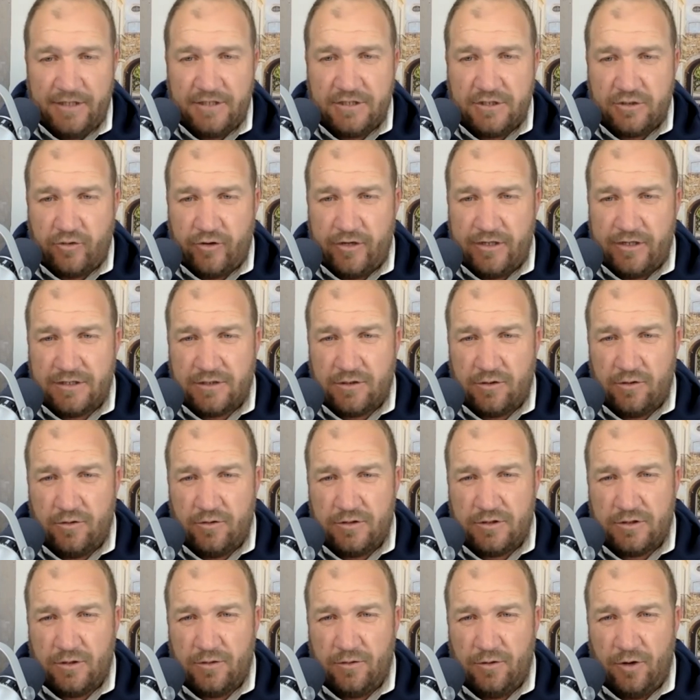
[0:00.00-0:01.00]
stress. So
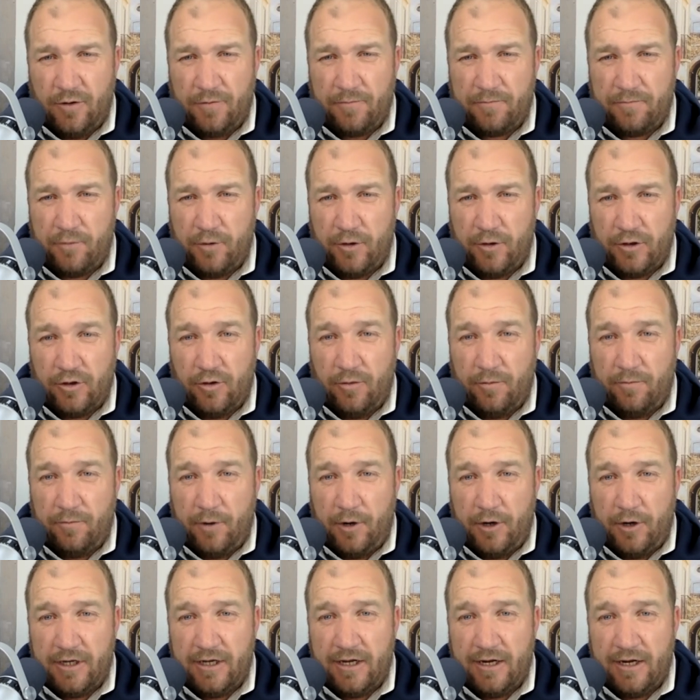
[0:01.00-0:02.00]
so not putting your
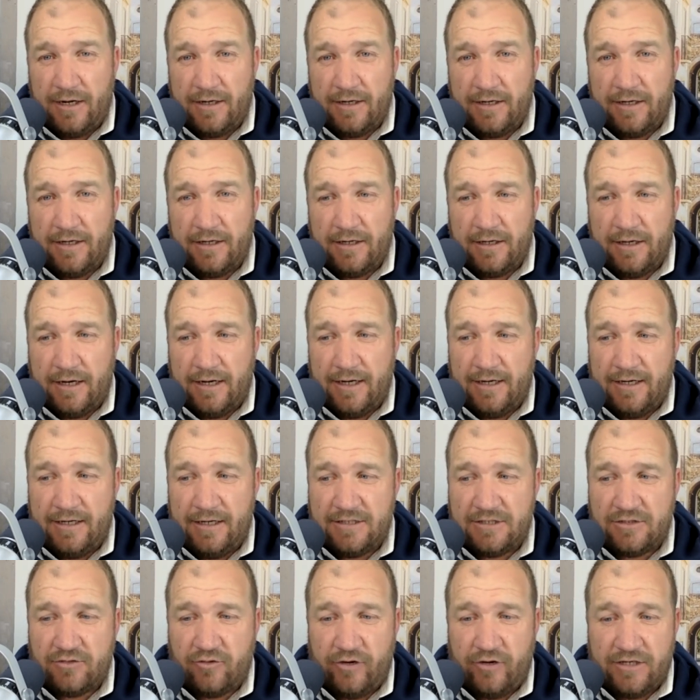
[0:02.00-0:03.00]
body under any
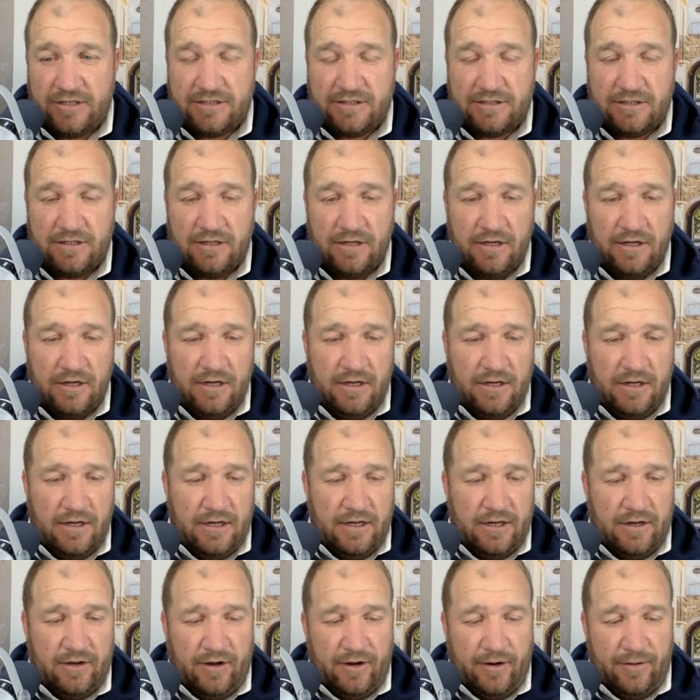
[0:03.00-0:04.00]
stress
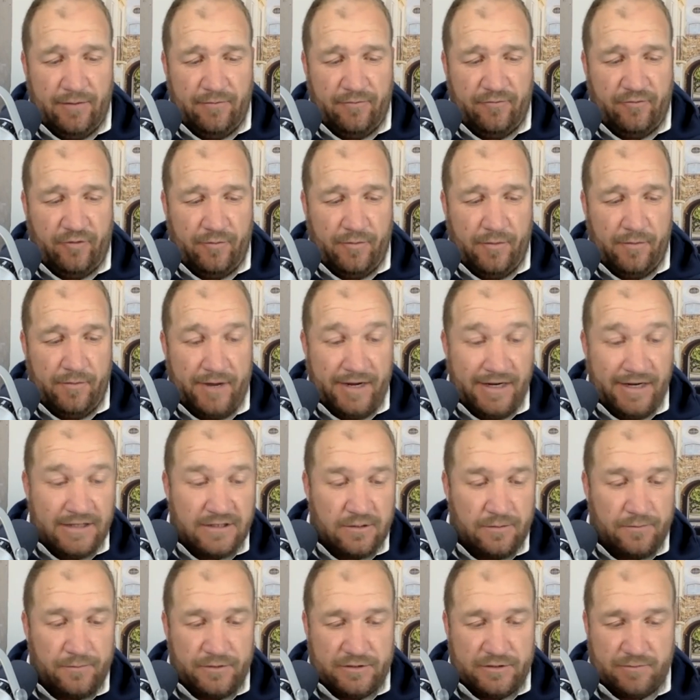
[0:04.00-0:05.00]
um, from a
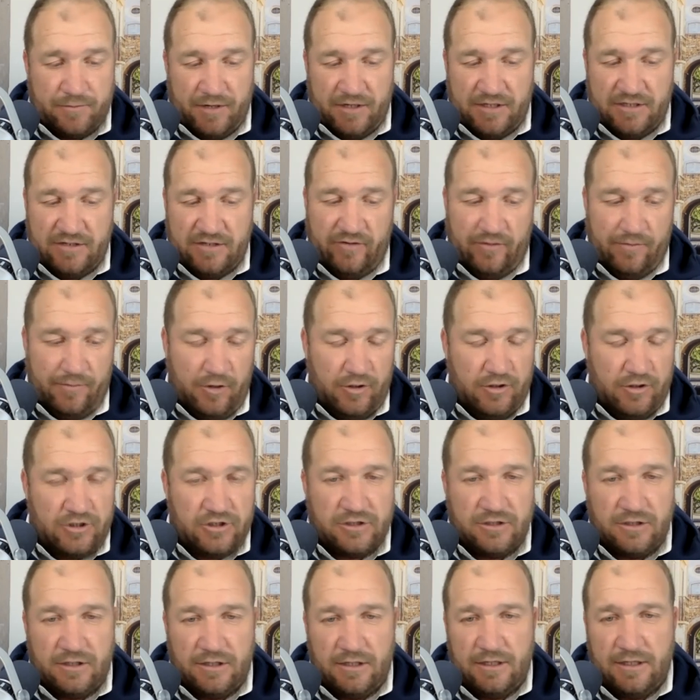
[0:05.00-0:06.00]
mental perspective,
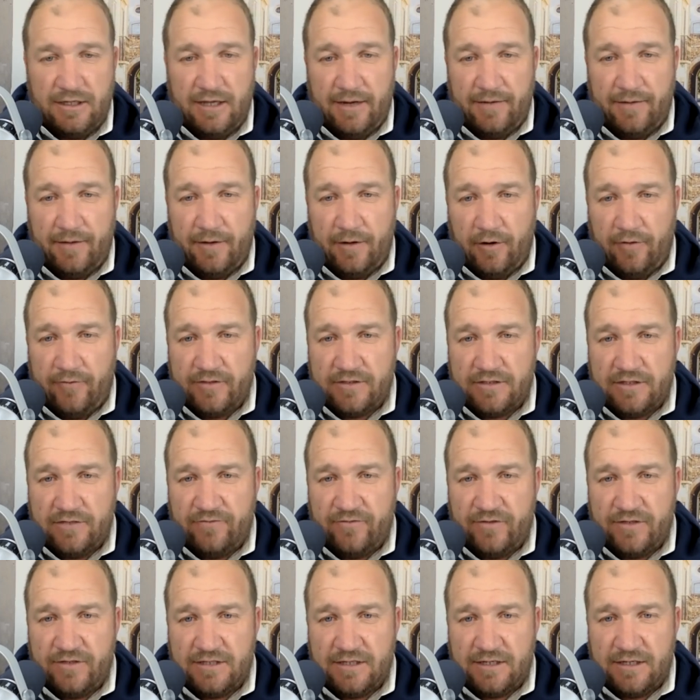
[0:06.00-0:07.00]
emotionally, and then obviously
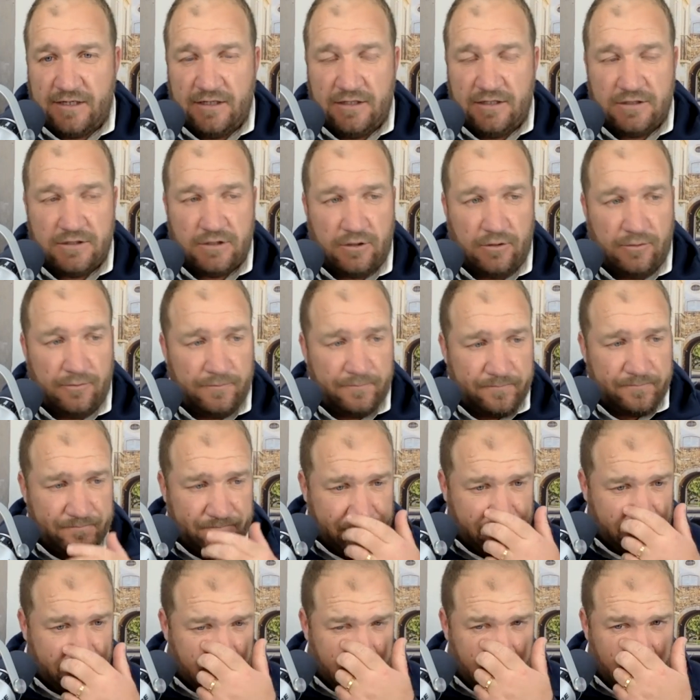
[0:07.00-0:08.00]
physically. So
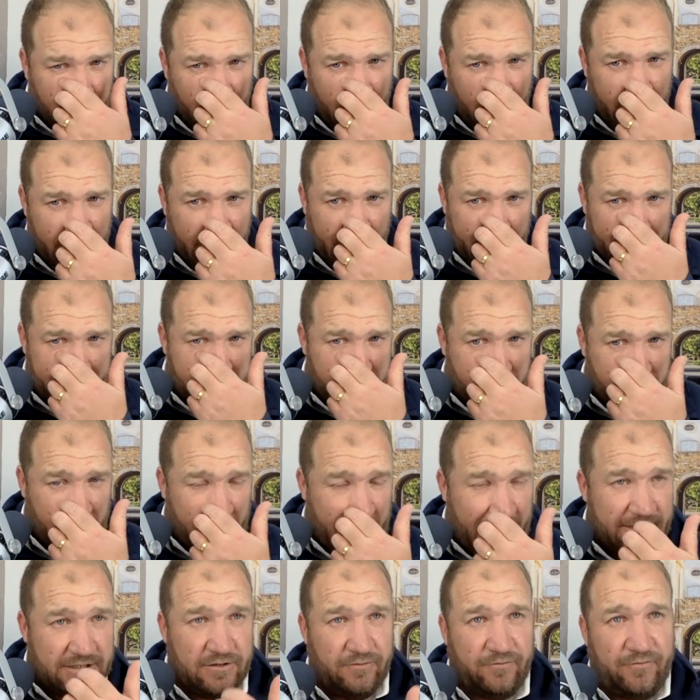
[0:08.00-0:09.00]
um,
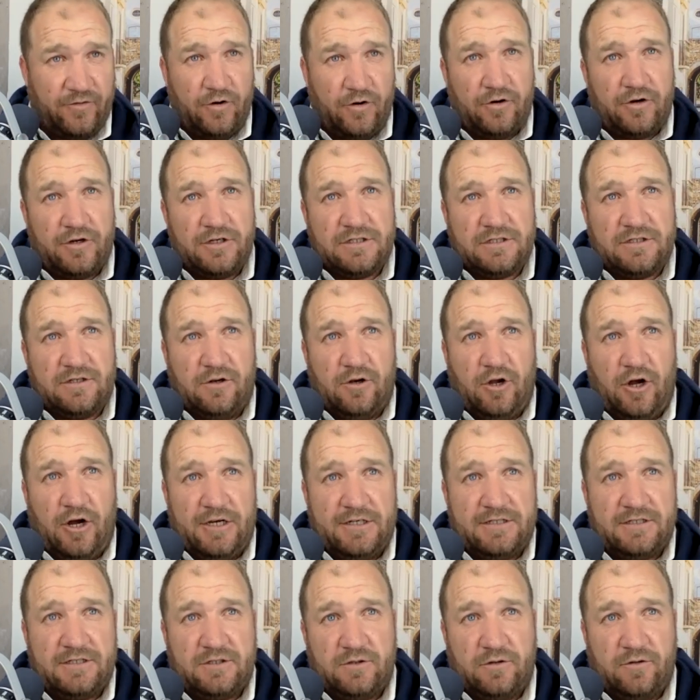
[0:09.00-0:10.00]
tried to focus the
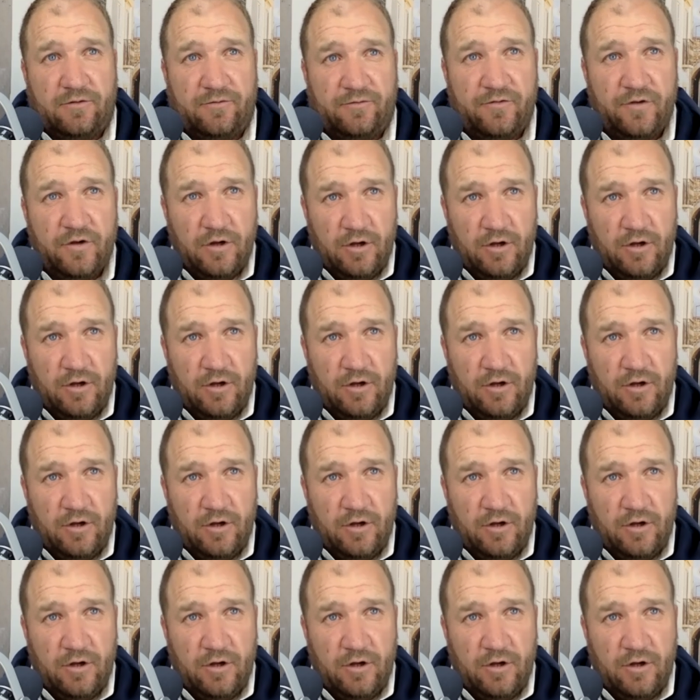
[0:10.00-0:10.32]
last sort of